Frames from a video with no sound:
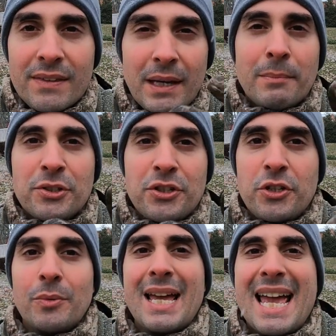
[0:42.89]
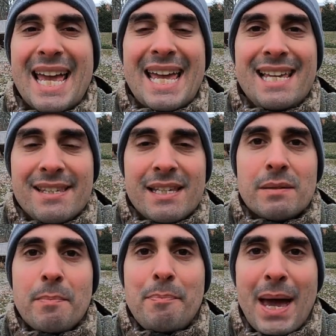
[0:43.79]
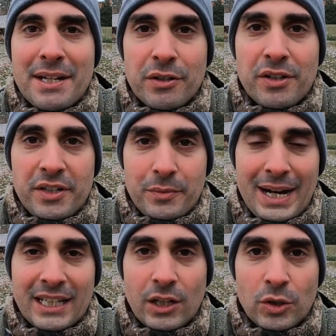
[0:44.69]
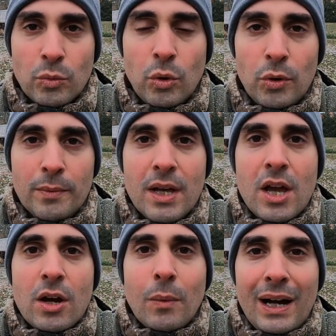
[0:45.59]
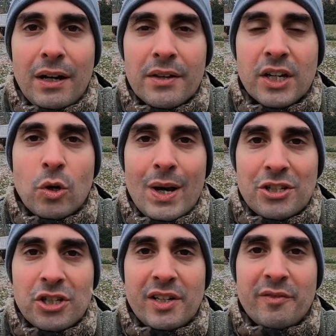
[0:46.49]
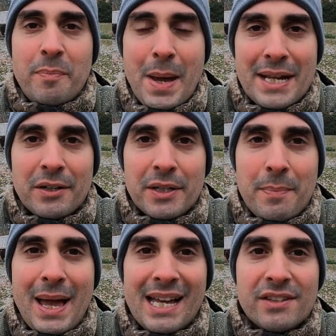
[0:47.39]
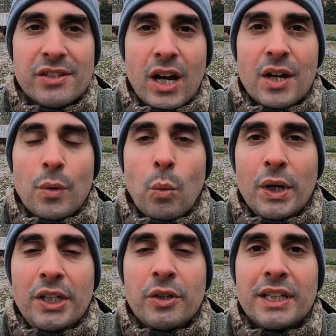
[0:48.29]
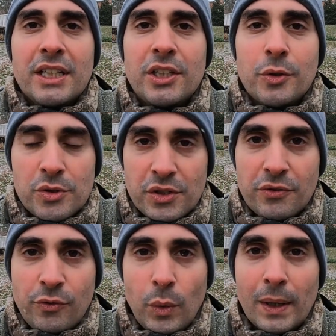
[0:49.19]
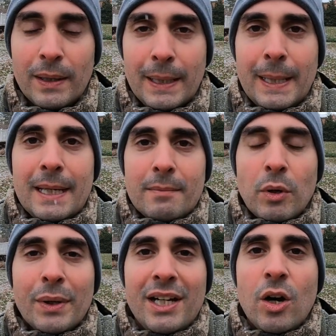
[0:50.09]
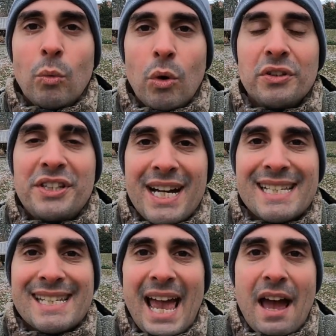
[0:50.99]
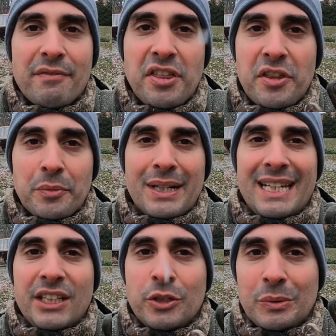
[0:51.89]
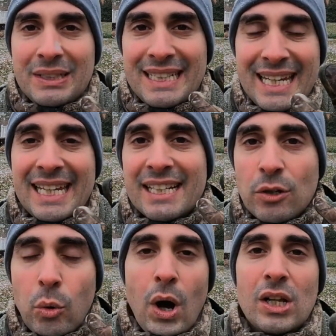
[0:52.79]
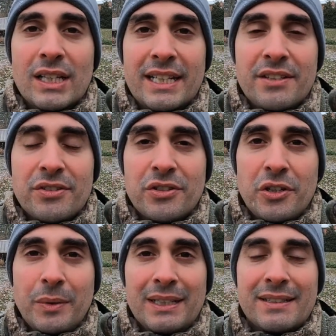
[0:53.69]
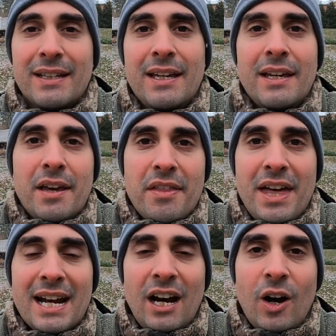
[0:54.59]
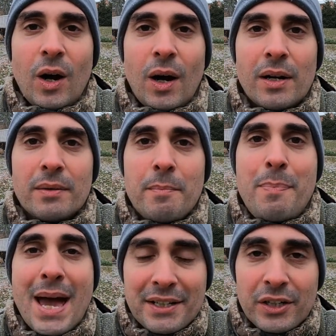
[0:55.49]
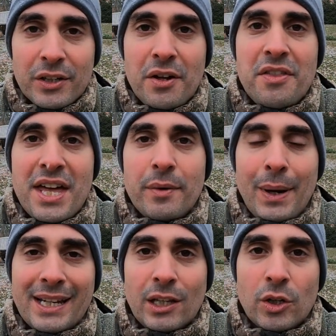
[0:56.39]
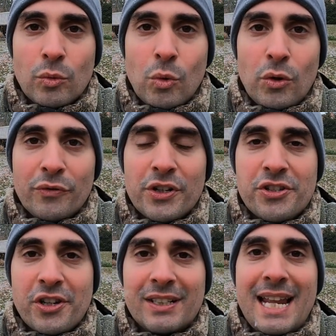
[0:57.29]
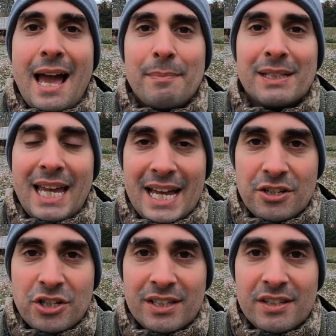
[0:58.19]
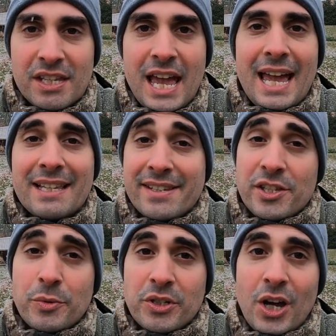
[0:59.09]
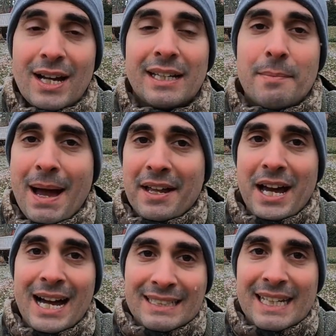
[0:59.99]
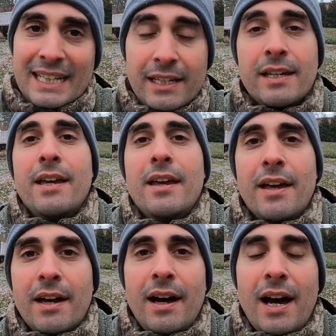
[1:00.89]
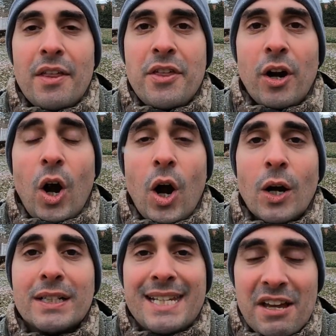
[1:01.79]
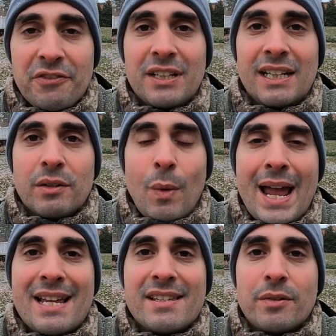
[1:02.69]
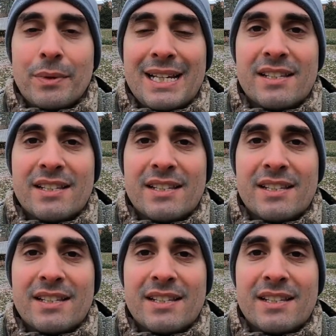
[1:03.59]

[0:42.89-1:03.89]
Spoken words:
Number two, is it better than regular wool? Well, the question of better depends on what are you going to use it for. Merino wool does have three unique qualities to it that are better than regular wool for certain applications. And since we're talking about hunting, there are definitely ways and